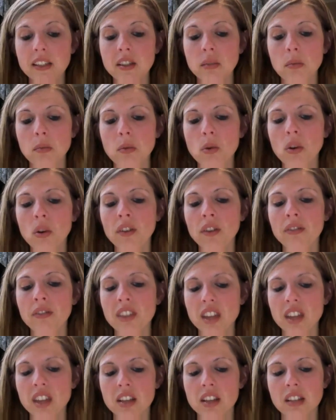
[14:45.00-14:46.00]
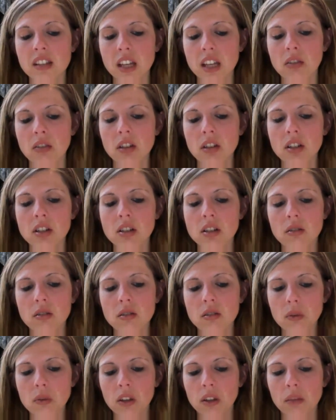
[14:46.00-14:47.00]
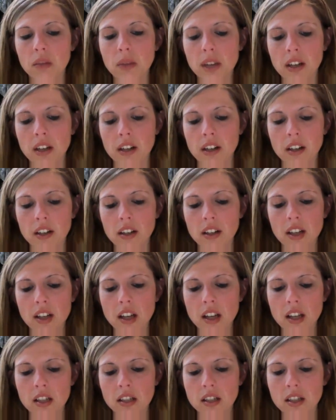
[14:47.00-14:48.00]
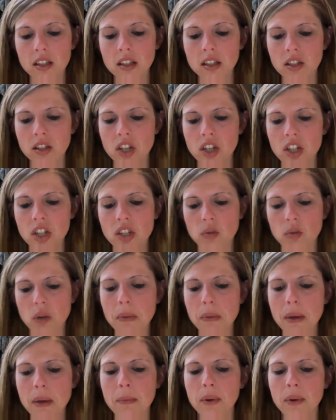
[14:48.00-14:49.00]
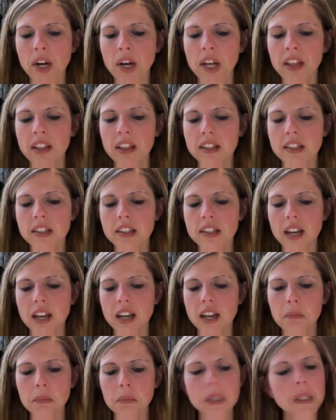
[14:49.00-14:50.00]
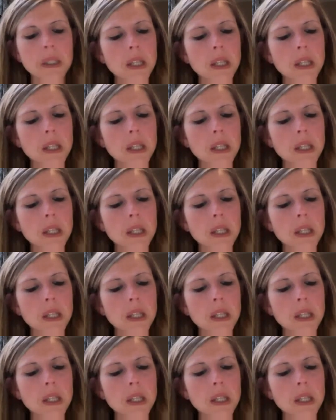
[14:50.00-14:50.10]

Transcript: The more of these that you can do is probably better, because it's just remembering the steps.